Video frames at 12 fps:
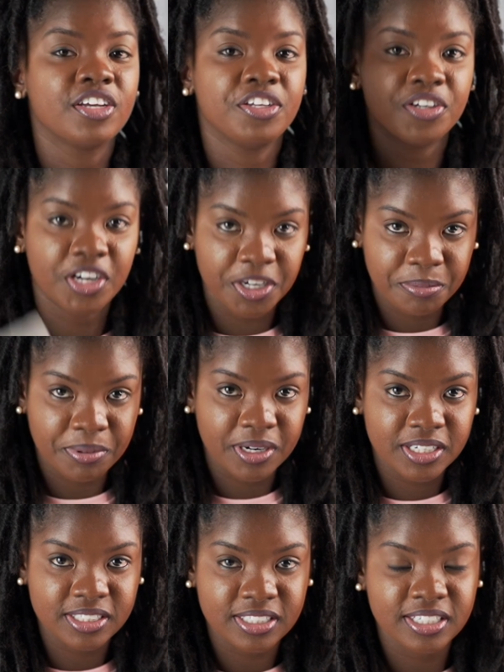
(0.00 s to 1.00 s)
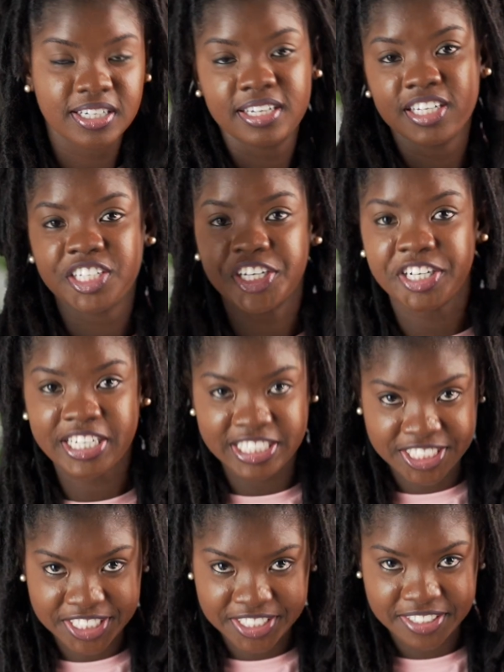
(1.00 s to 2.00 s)
you're the person, you're
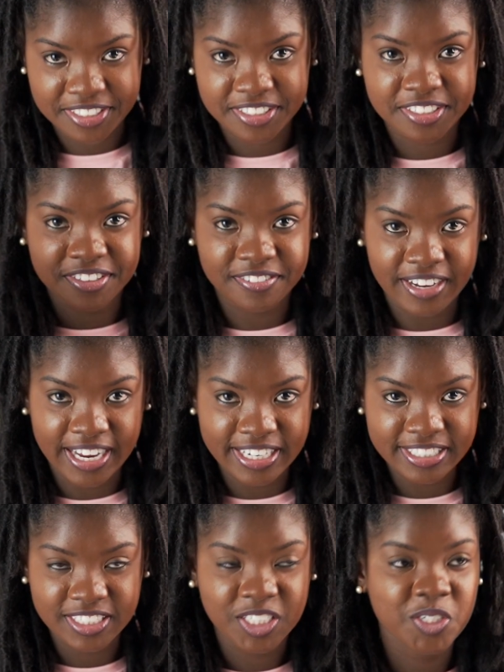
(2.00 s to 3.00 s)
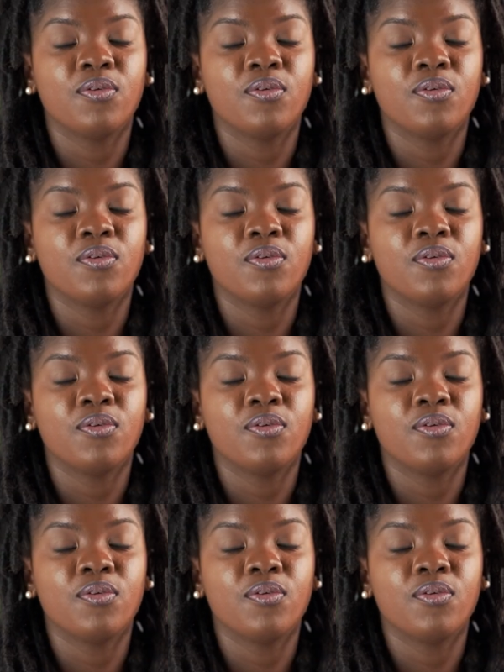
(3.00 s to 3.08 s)
legit, right?